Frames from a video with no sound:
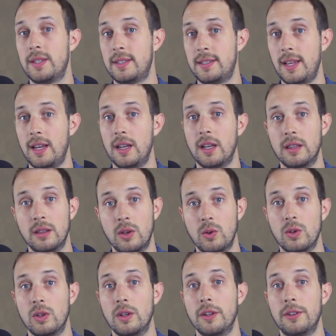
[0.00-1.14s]
with state and
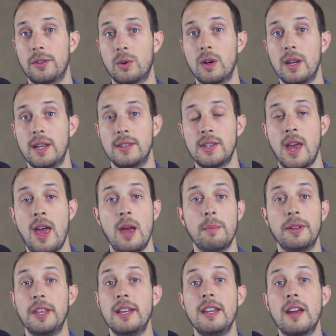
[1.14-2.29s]
local authorities,
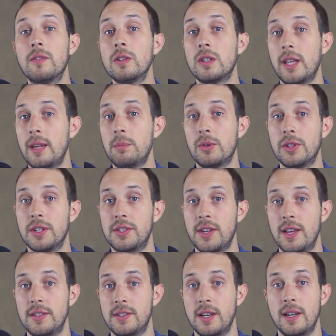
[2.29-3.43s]
but they never labeled this
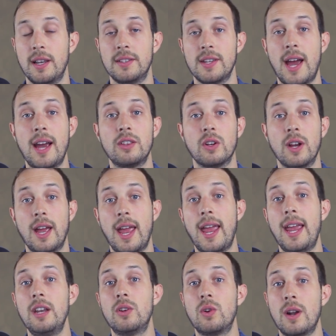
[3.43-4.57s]
incident as either a
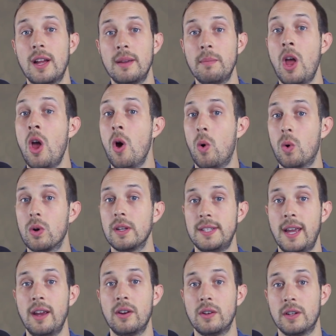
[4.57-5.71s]
hate crime or a
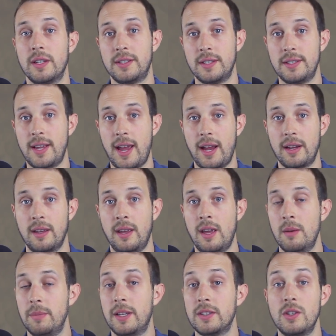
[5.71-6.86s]
terrorist attack,
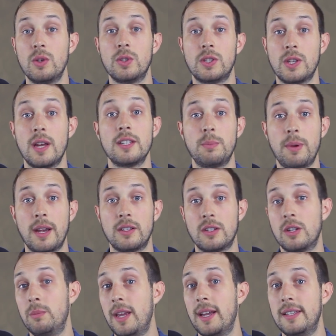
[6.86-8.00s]
because no suspect
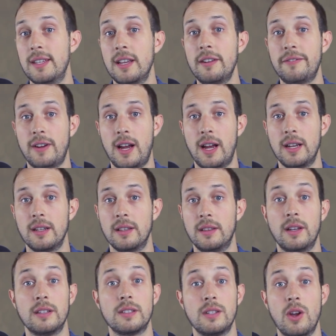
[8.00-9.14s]
could be identified denied
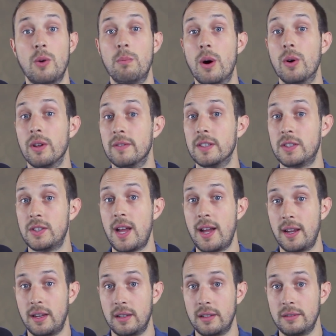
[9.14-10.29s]
and thus no motive
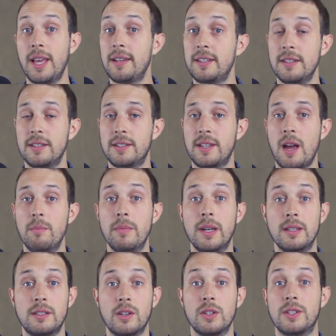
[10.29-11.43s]
assigned. But that didn't stop
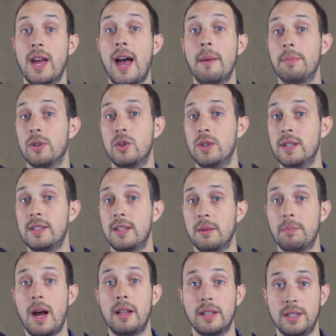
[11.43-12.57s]
Minnesota's
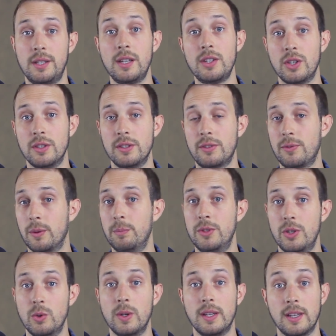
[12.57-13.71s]
opportunistic politicians from
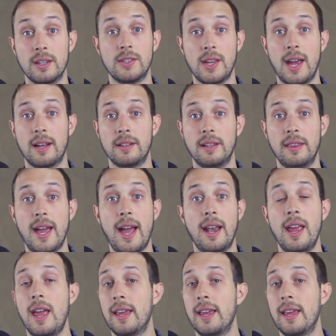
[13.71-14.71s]
doing exactly that,